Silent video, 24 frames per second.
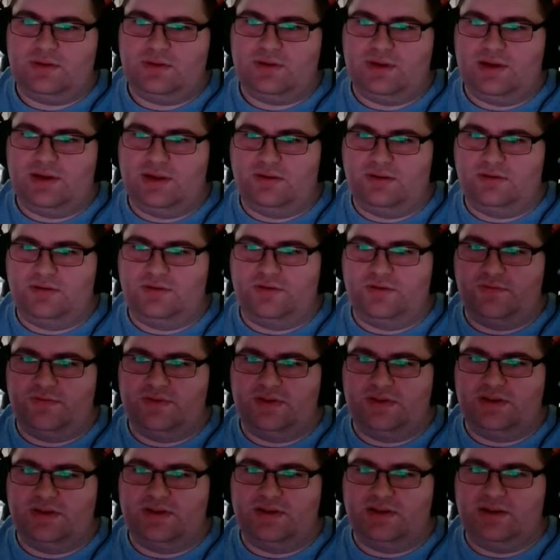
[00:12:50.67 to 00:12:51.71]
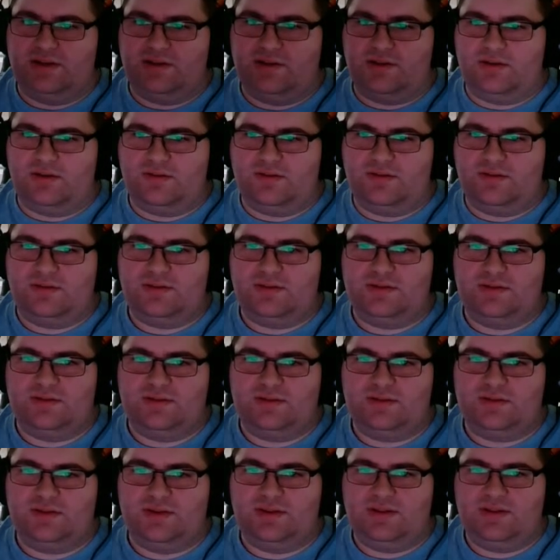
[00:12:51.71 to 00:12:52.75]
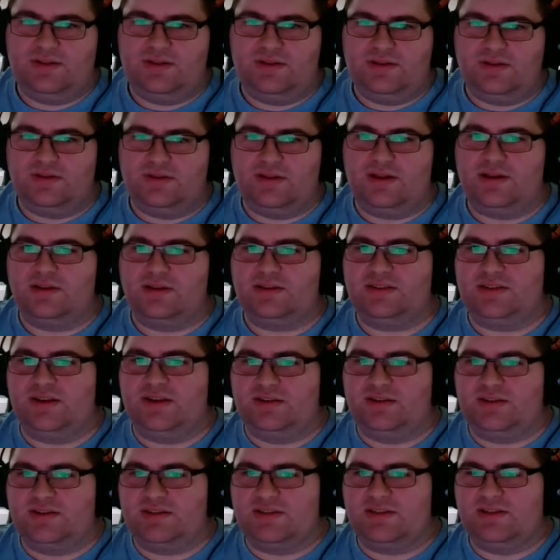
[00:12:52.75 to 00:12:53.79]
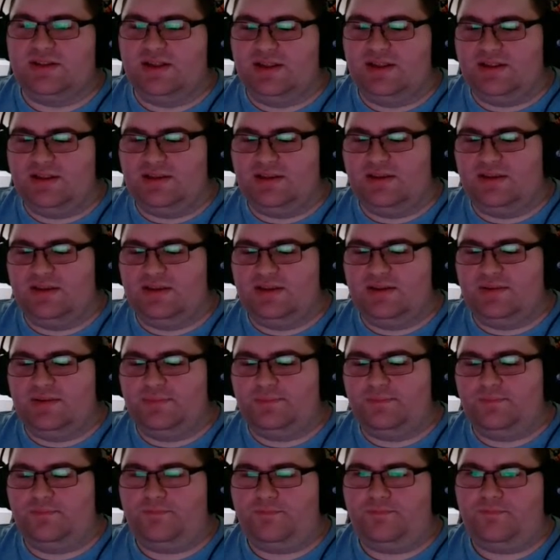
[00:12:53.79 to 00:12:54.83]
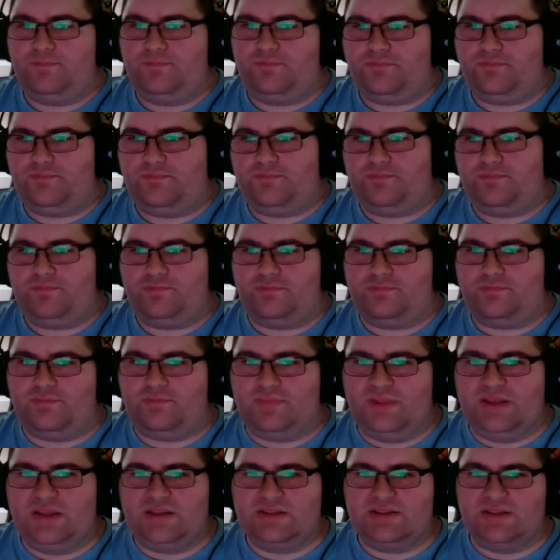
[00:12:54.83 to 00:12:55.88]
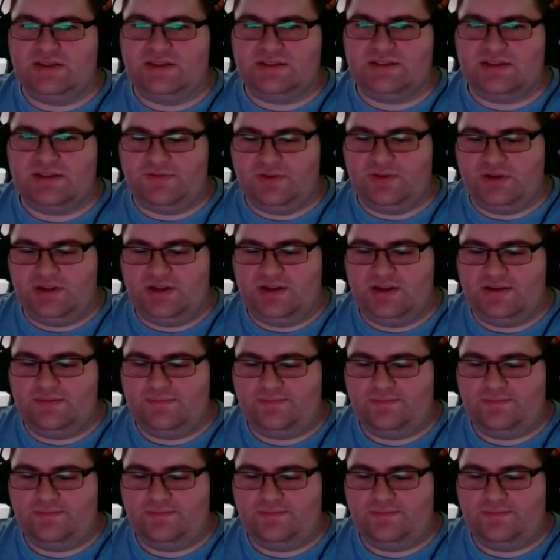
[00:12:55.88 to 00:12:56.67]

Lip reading: I don't know if it didn't go. Hold on, Excel doesn't like these things. I forgot.